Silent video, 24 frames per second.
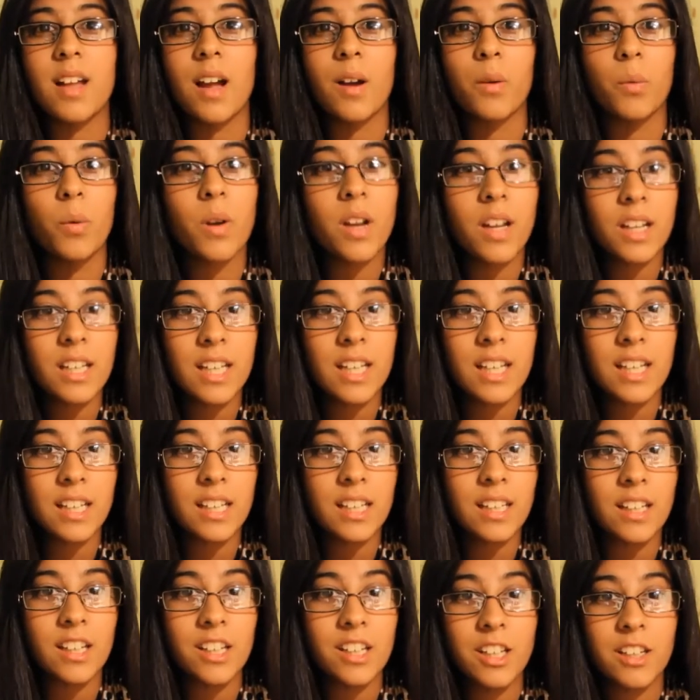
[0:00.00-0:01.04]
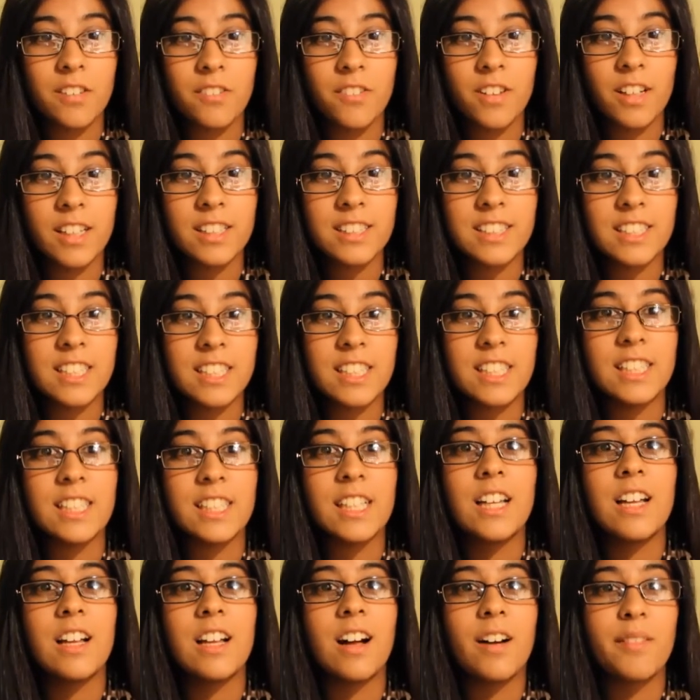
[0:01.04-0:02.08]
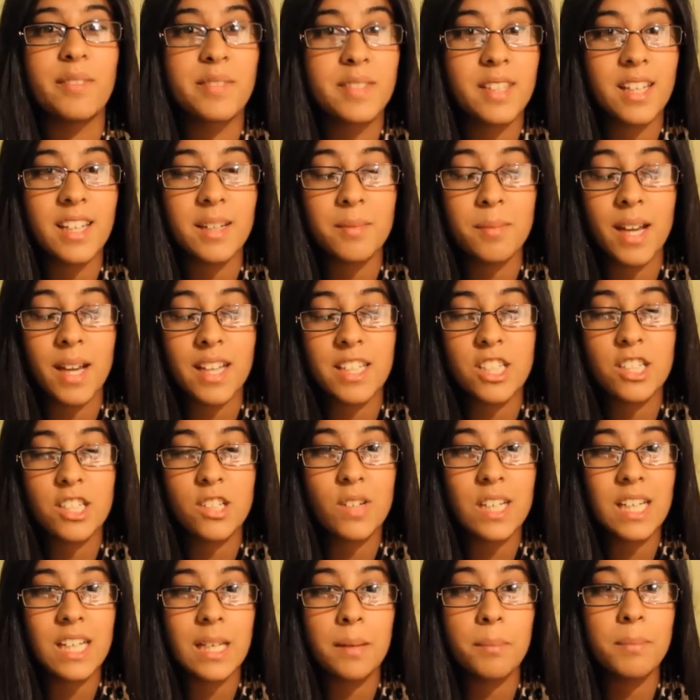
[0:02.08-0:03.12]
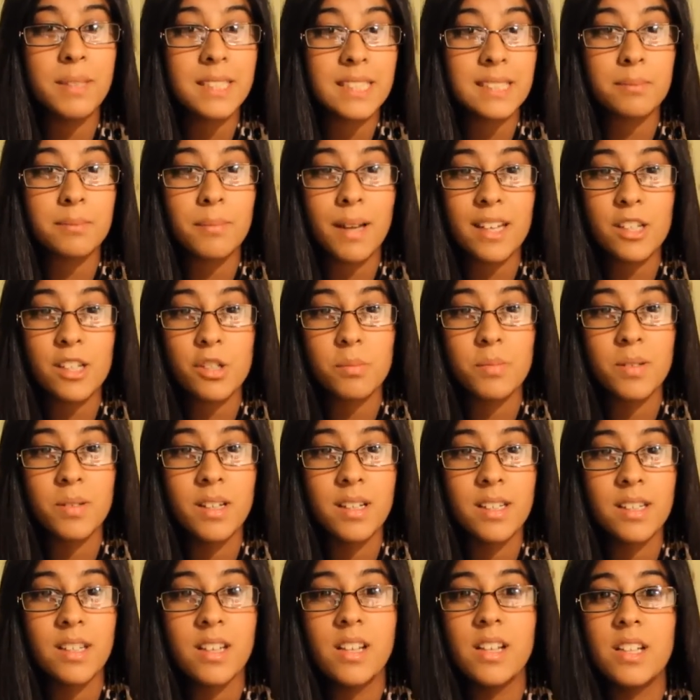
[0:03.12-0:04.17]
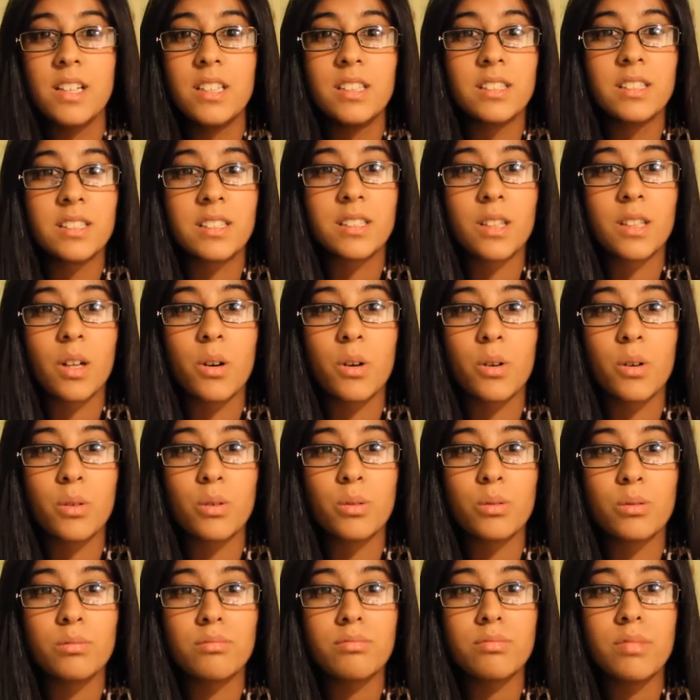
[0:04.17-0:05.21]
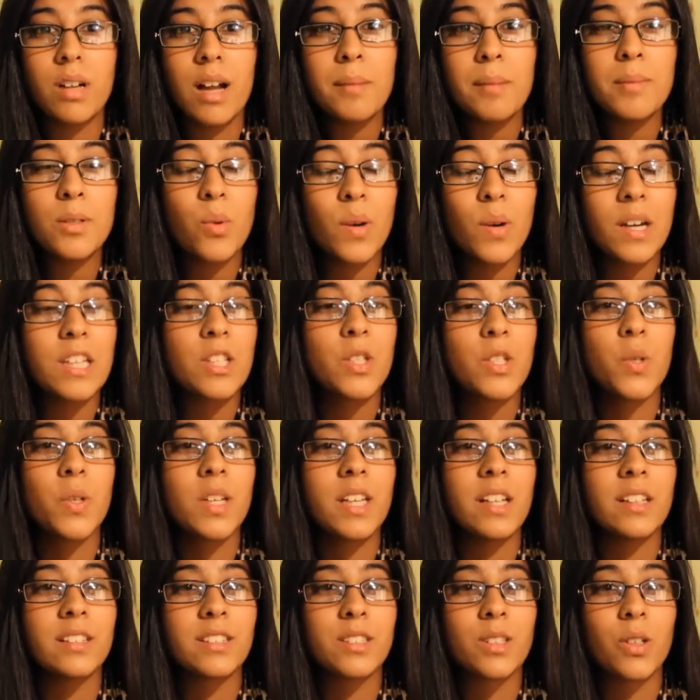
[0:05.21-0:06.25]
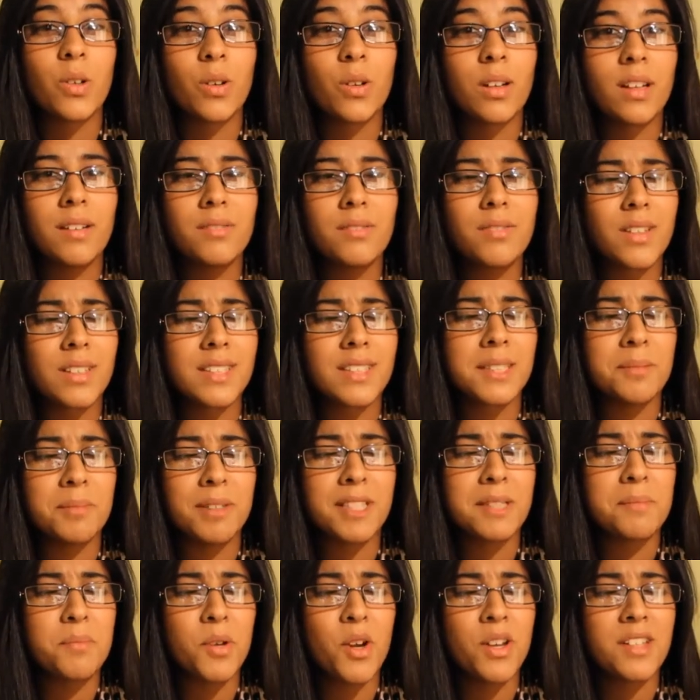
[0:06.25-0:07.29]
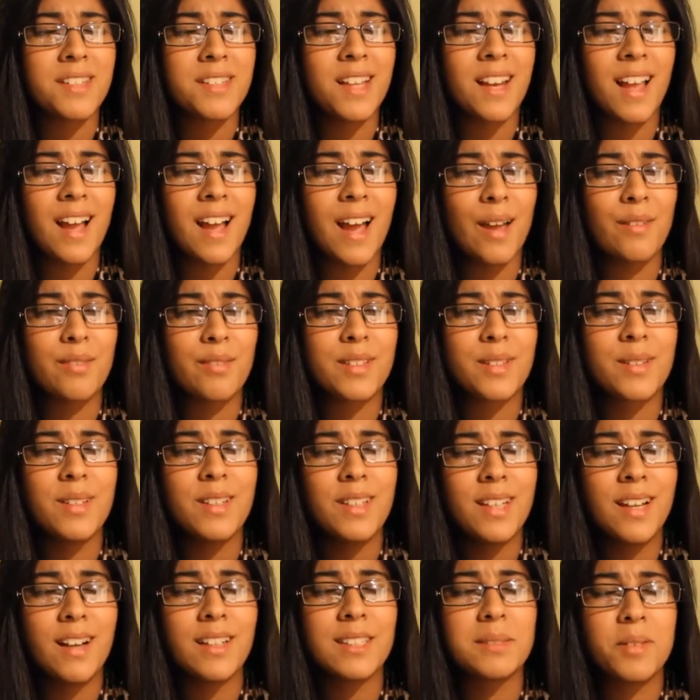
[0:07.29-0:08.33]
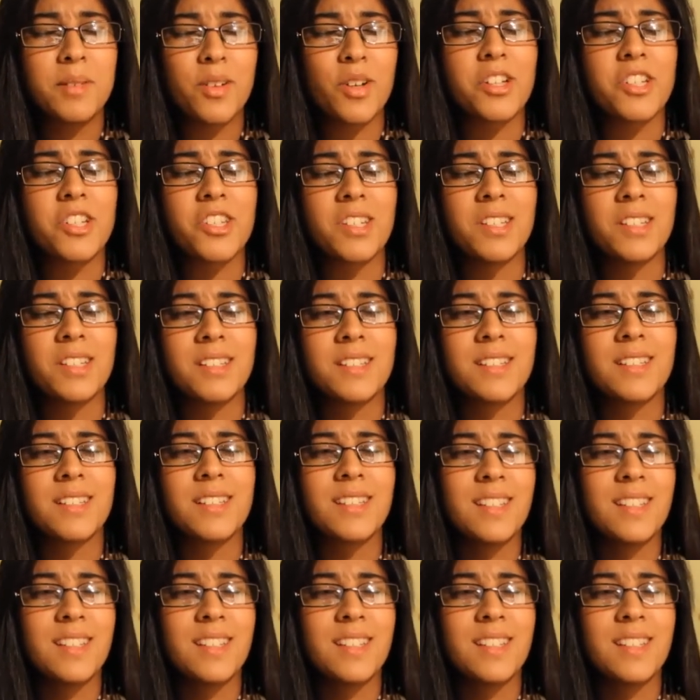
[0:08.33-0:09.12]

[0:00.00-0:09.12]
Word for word: I work in a university. I've done my degree in business management, so I'm 22 years old. I've got some experience in life, so you can ask me questions.